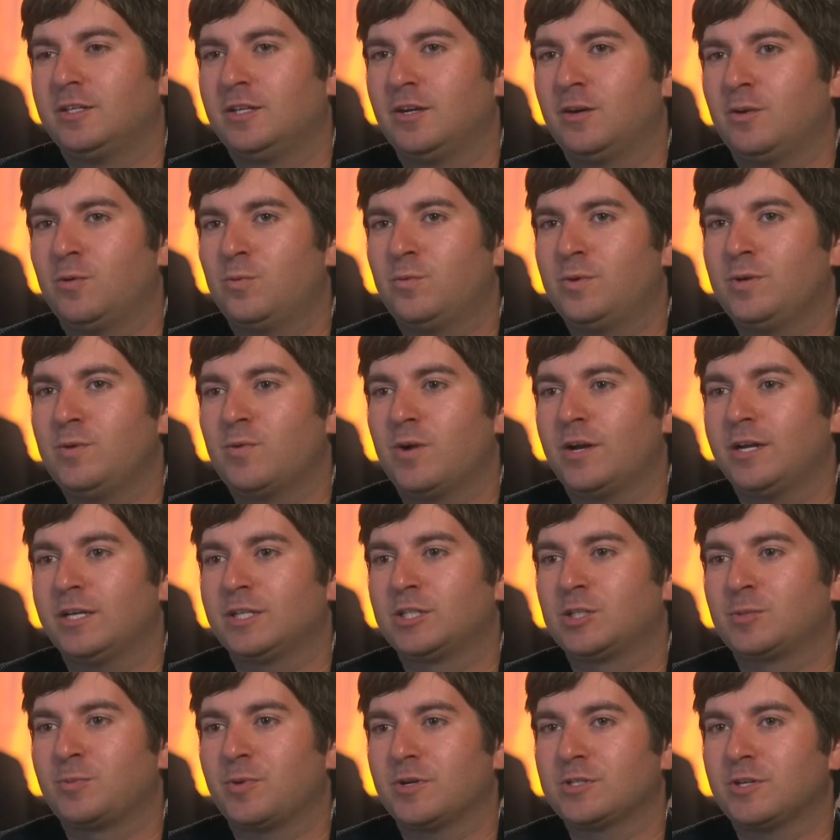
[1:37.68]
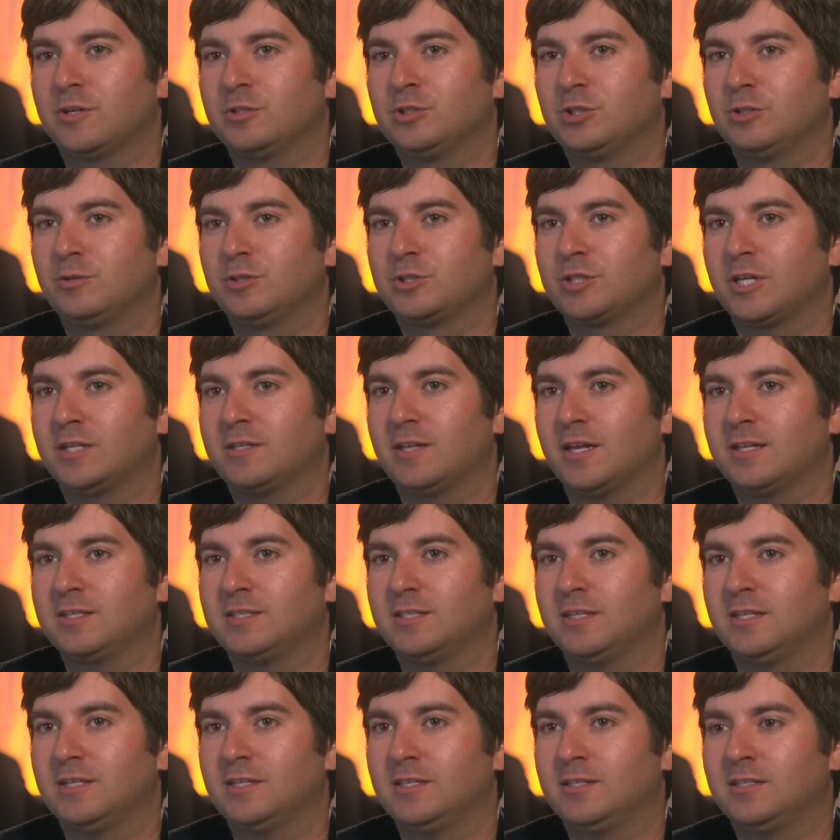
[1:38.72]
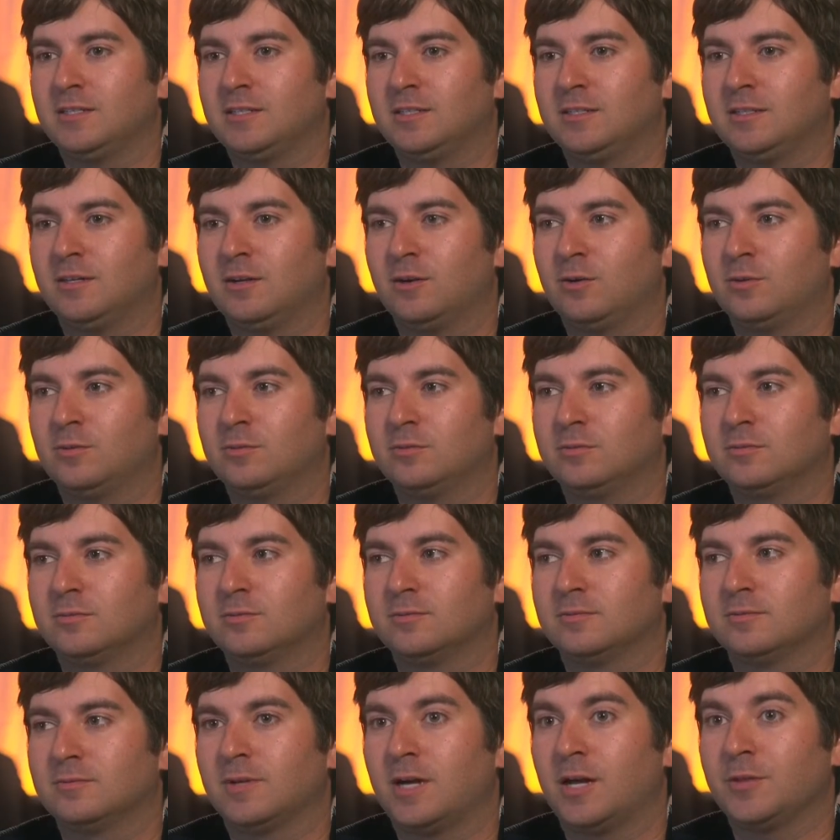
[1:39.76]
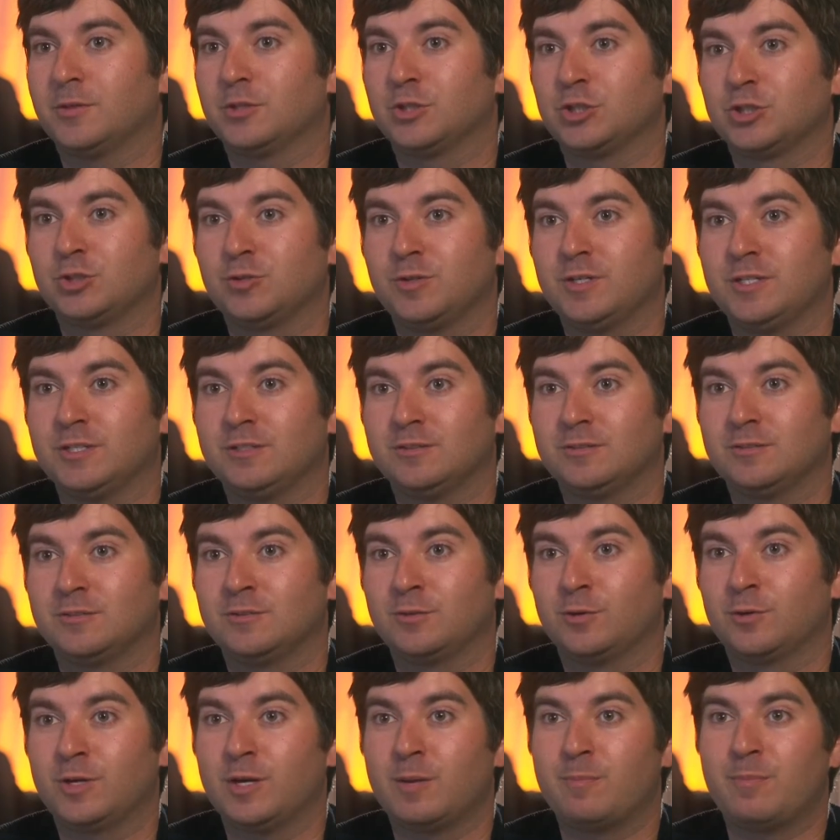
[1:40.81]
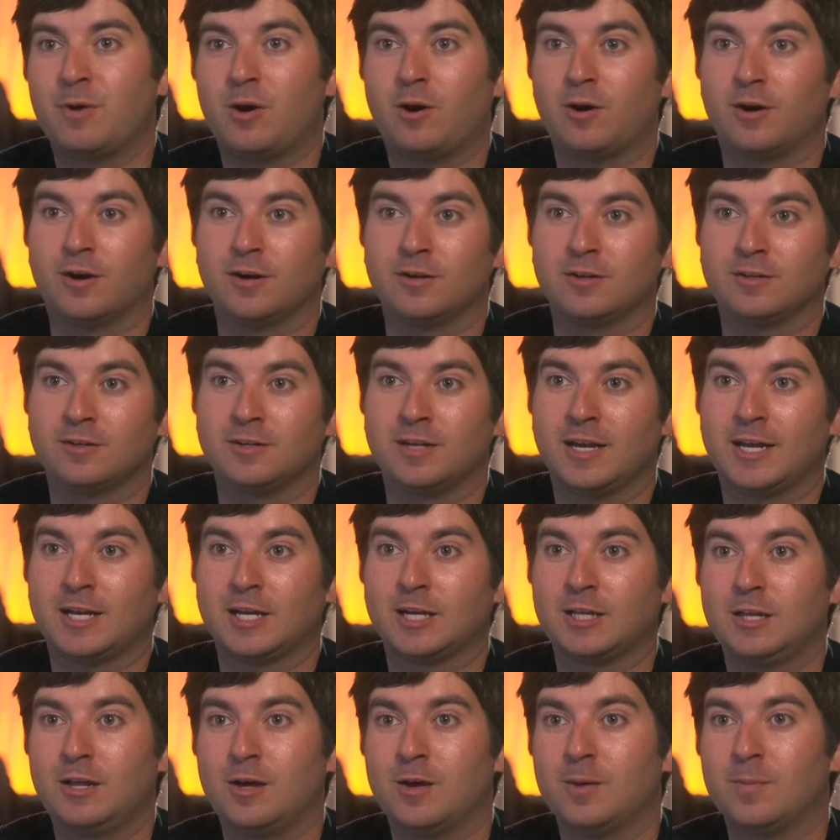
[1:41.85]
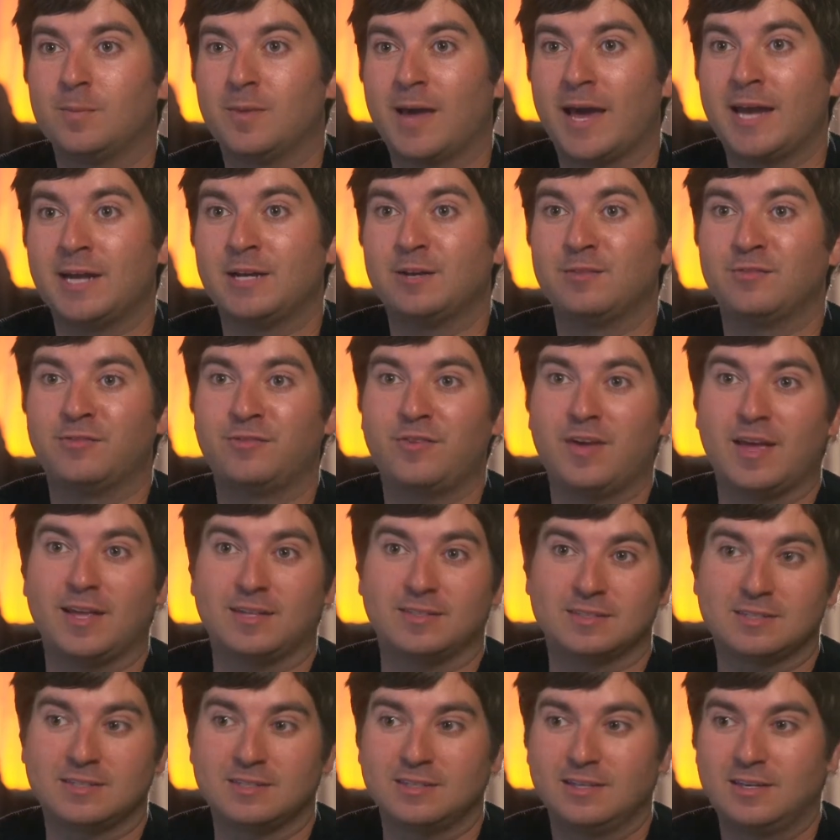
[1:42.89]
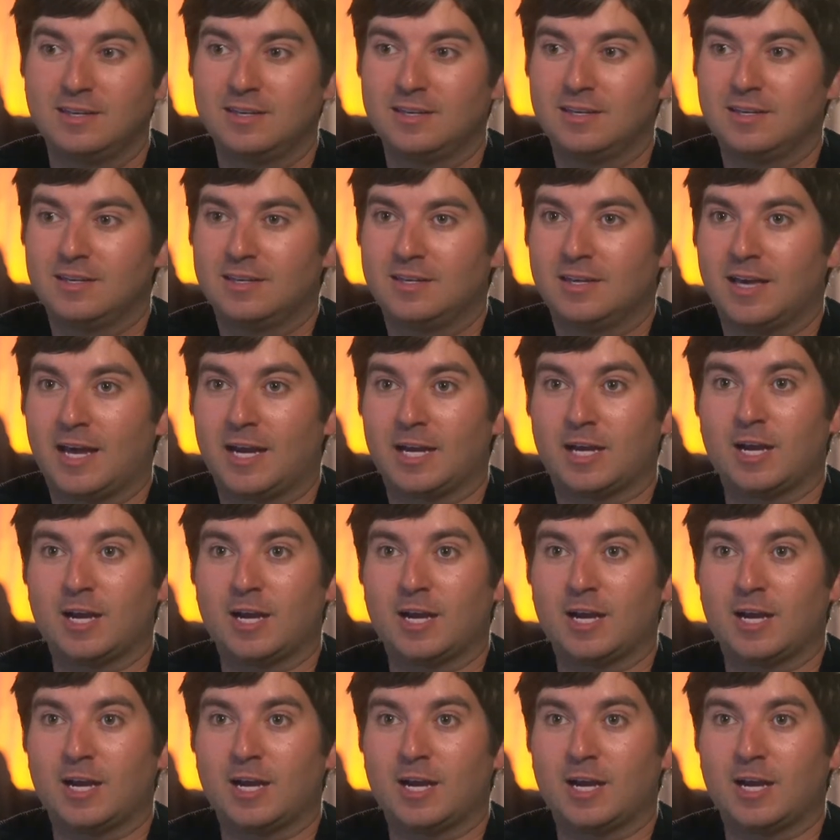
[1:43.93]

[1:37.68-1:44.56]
You know, we want to express our Jewish identity, you know, on the street or in a bar, at a club, at an event, at a